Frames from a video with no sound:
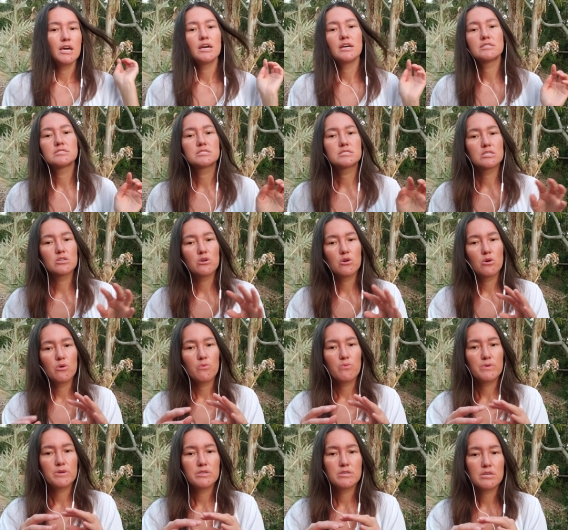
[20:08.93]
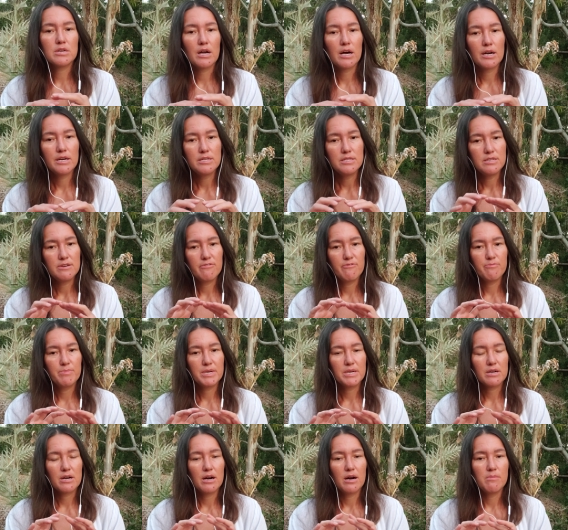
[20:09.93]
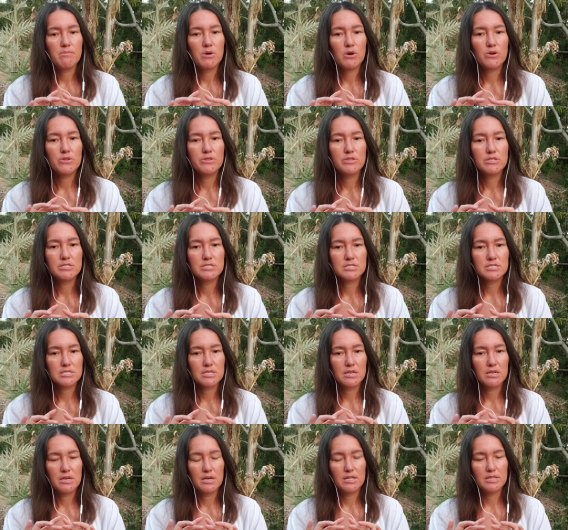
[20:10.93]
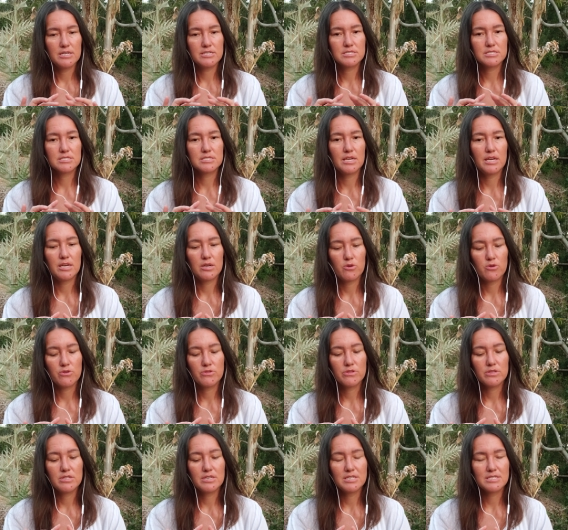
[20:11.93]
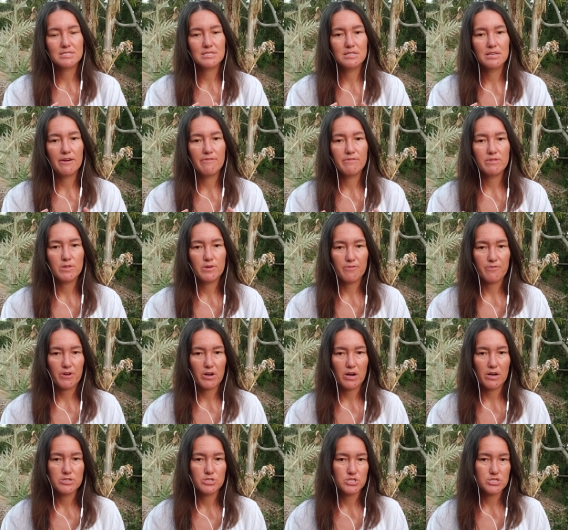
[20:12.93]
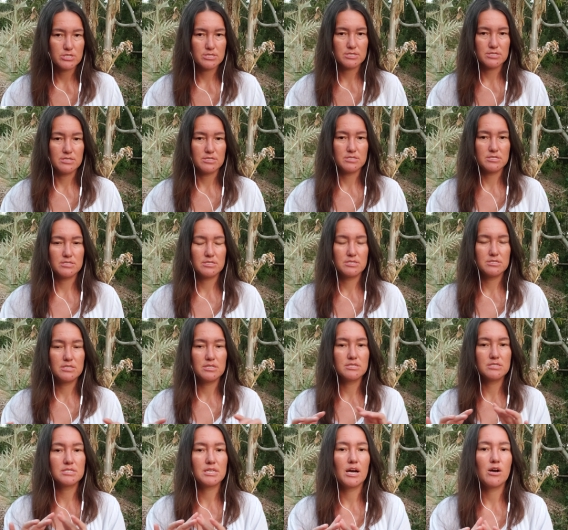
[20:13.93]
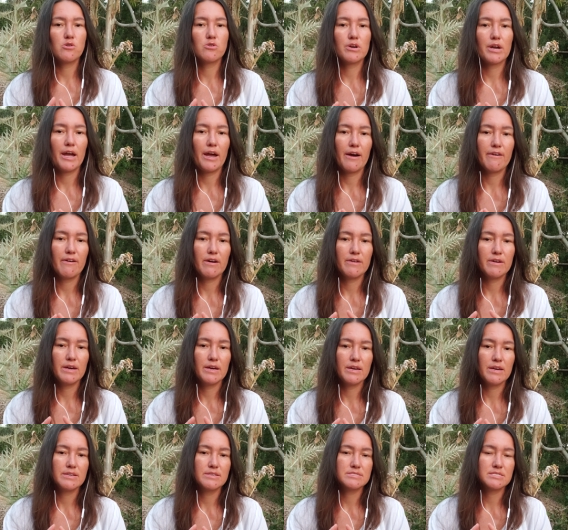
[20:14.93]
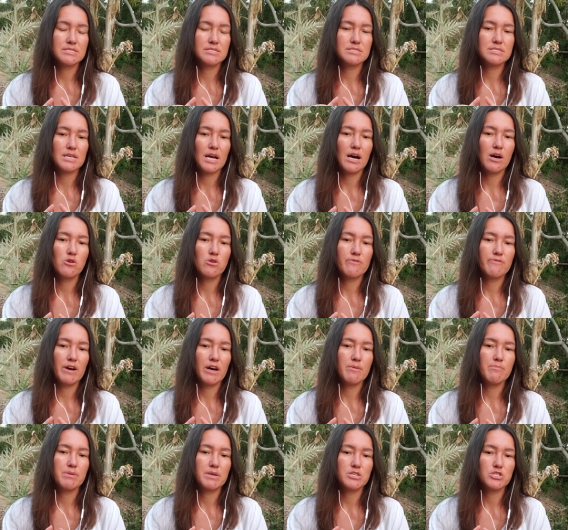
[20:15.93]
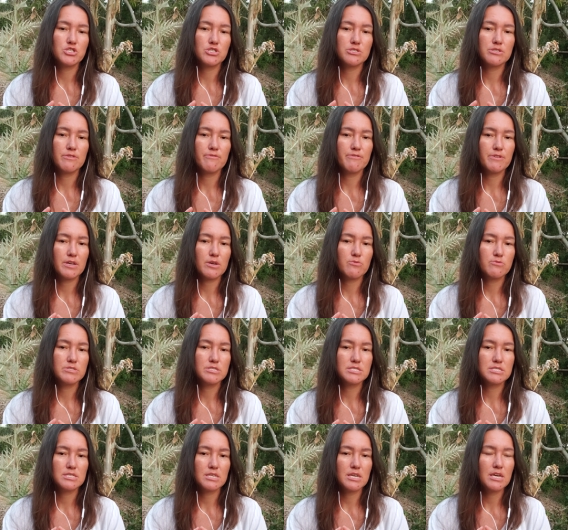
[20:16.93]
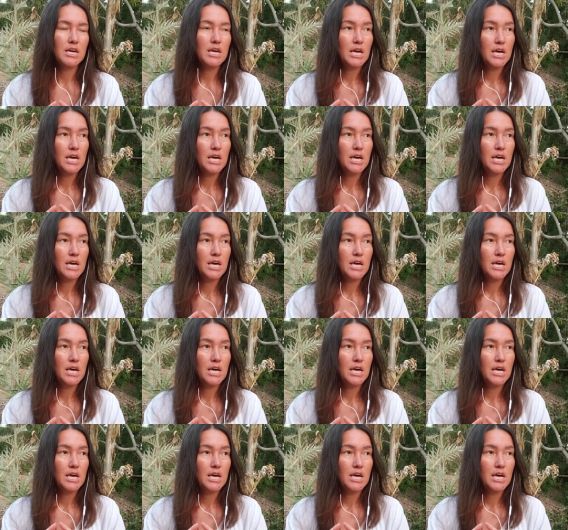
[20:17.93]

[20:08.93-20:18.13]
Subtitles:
And so we're kind of become on this, let's say, on this level of consciousness, since our vibrational frequency